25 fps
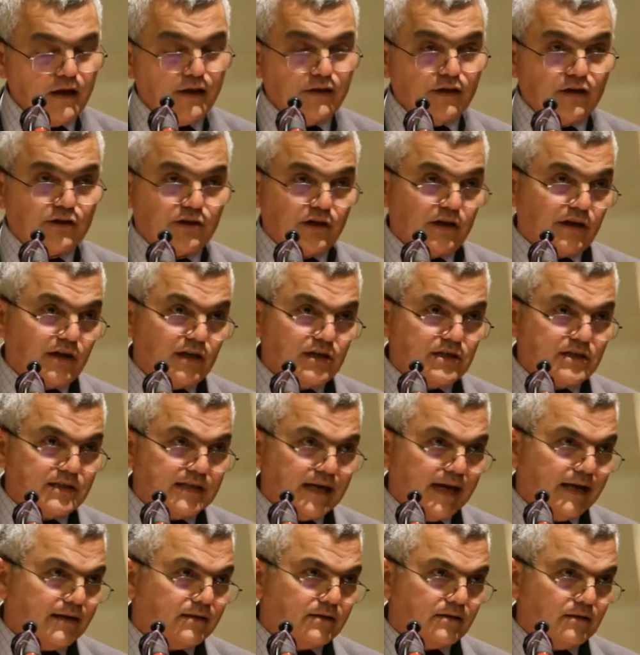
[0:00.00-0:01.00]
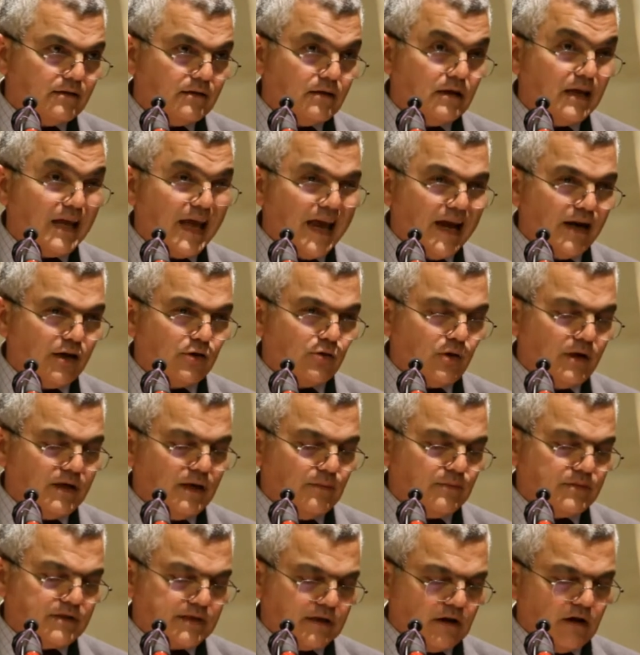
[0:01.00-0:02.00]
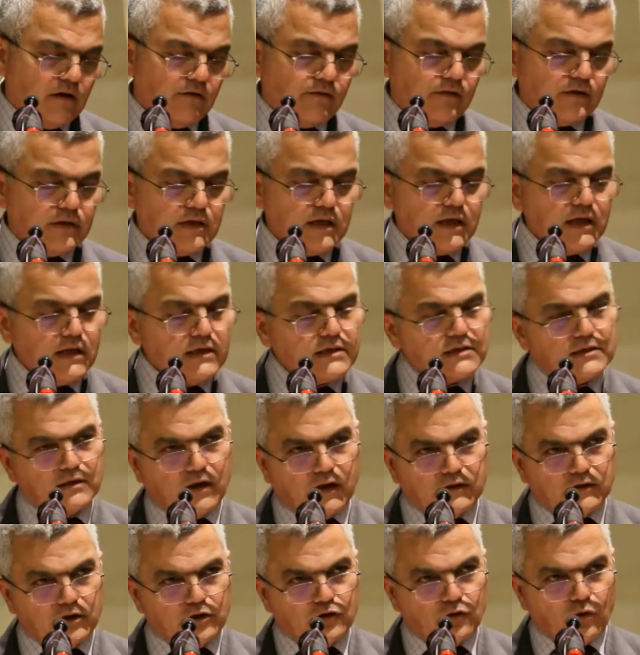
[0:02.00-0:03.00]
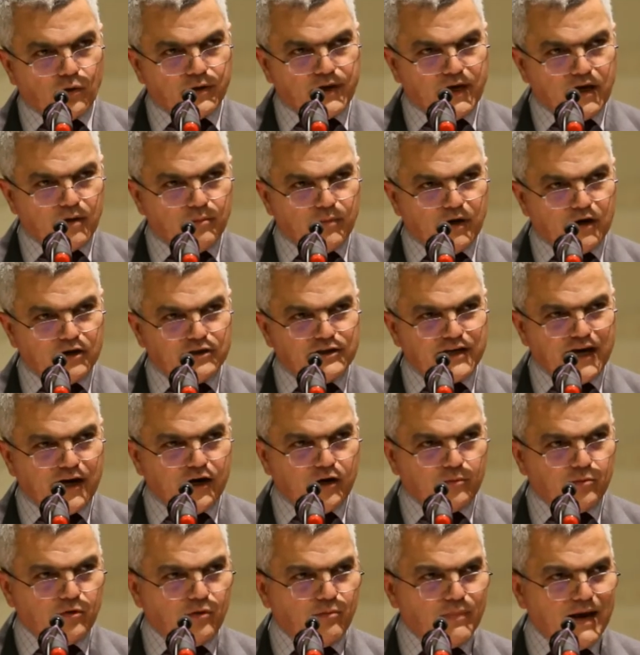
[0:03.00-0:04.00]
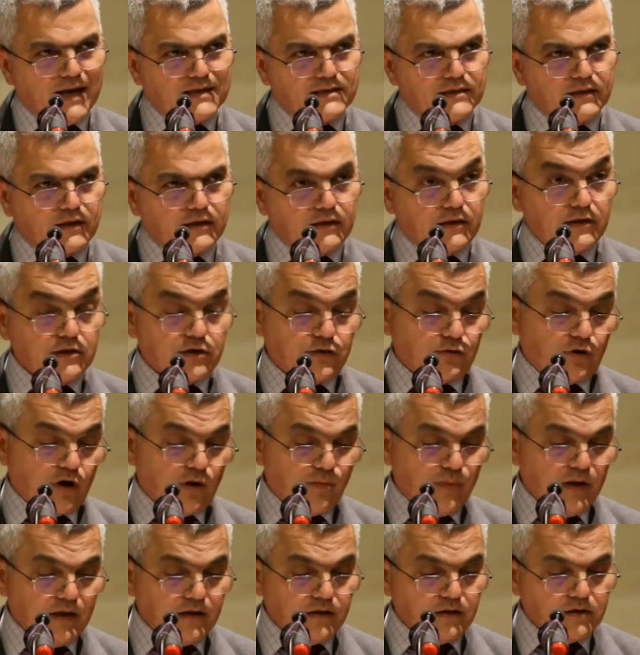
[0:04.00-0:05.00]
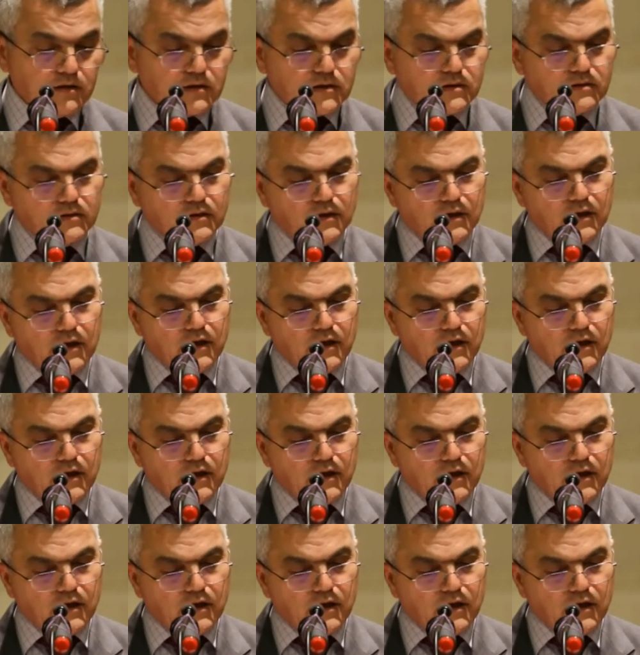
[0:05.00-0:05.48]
The Turkish state, Erdogan himself, started talking about terrible massacres to Armenians,